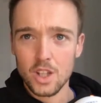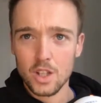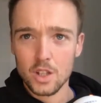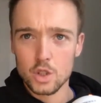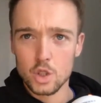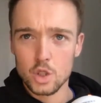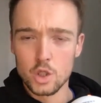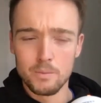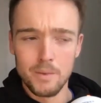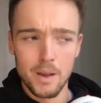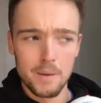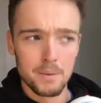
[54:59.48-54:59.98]

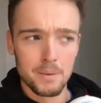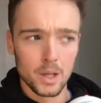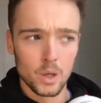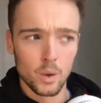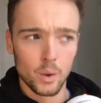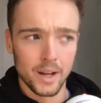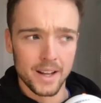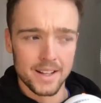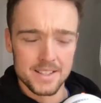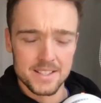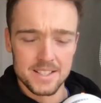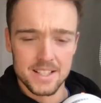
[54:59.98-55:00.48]
you maybe
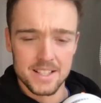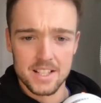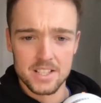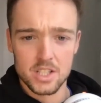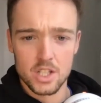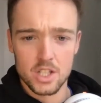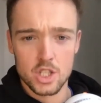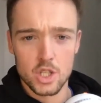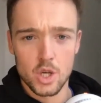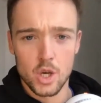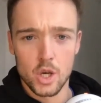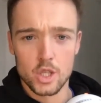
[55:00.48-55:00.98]
going into that
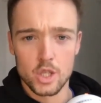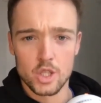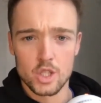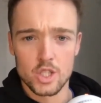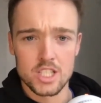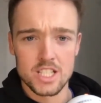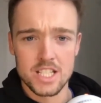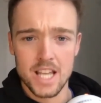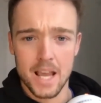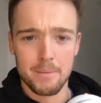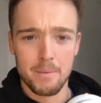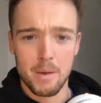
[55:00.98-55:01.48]
situation
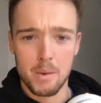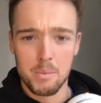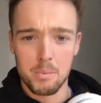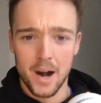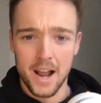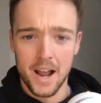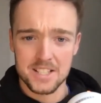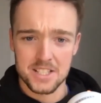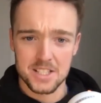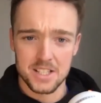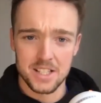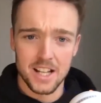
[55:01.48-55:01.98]

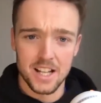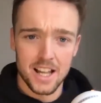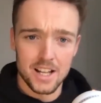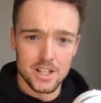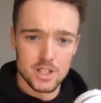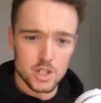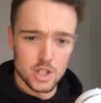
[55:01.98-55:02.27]
semi-present and